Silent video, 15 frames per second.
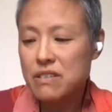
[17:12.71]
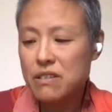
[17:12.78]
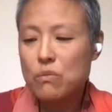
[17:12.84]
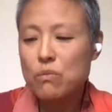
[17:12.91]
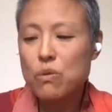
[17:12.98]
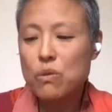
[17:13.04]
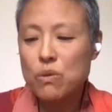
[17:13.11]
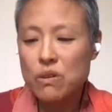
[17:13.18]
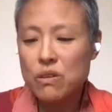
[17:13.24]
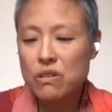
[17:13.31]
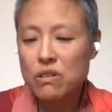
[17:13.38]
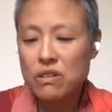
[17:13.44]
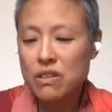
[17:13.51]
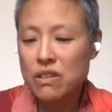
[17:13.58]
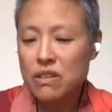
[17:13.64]

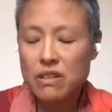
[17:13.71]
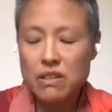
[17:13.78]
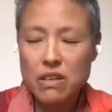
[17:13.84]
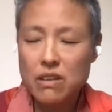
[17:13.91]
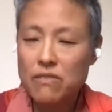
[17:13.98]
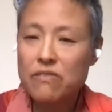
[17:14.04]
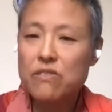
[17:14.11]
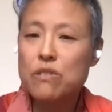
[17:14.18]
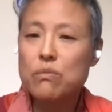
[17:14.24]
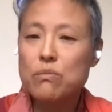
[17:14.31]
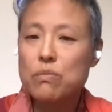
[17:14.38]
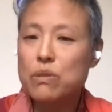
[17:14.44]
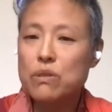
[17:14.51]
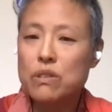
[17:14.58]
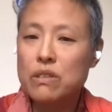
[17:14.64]
were
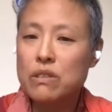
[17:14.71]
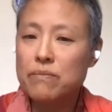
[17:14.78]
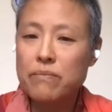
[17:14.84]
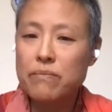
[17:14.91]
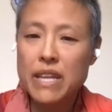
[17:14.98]
comfortable,